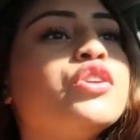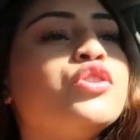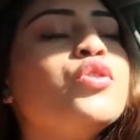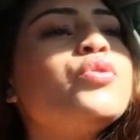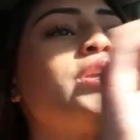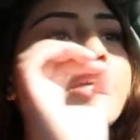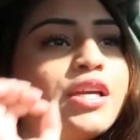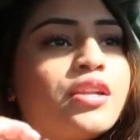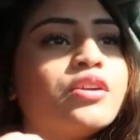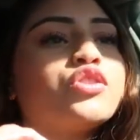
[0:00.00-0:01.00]
You
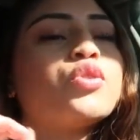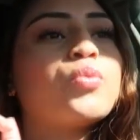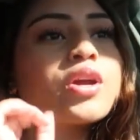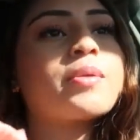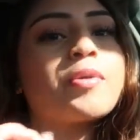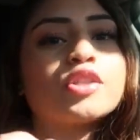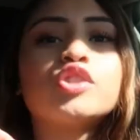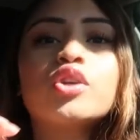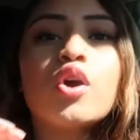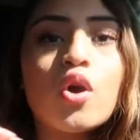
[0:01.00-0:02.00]
need to worry
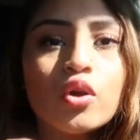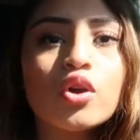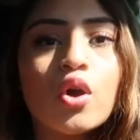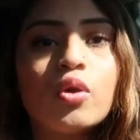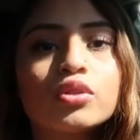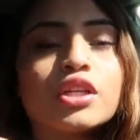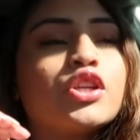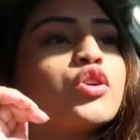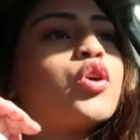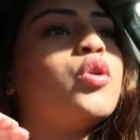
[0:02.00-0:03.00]
about your own goals
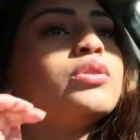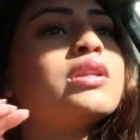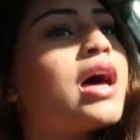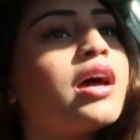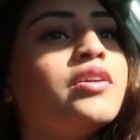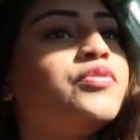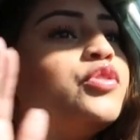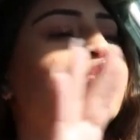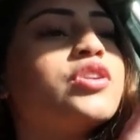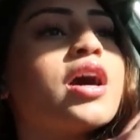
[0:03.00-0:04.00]
and your own life.
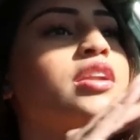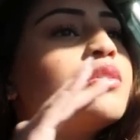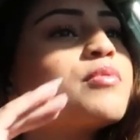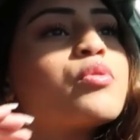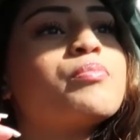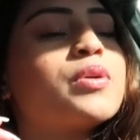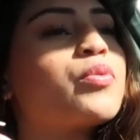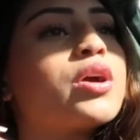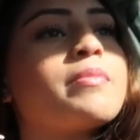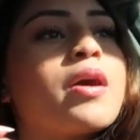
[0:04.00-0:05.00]
You do not need to be
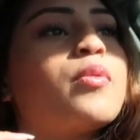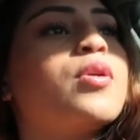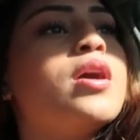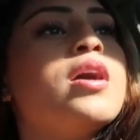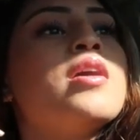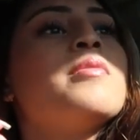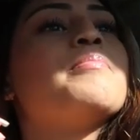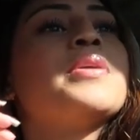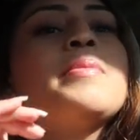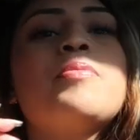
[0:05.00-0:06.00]
worried about
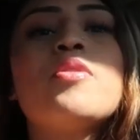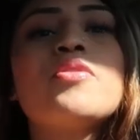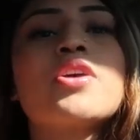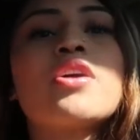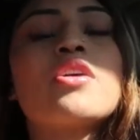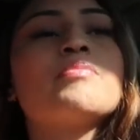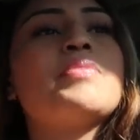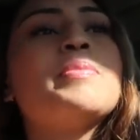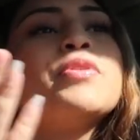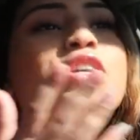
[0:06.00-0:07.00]
people
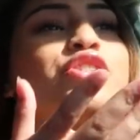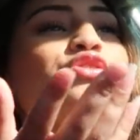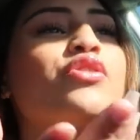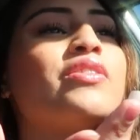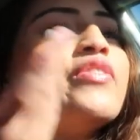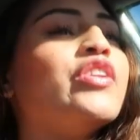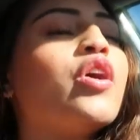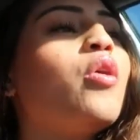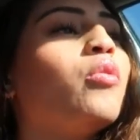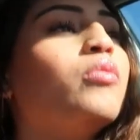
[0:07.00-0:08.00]
that you don't even
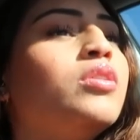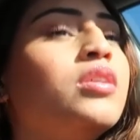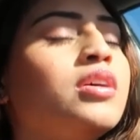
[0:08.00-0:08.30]
know.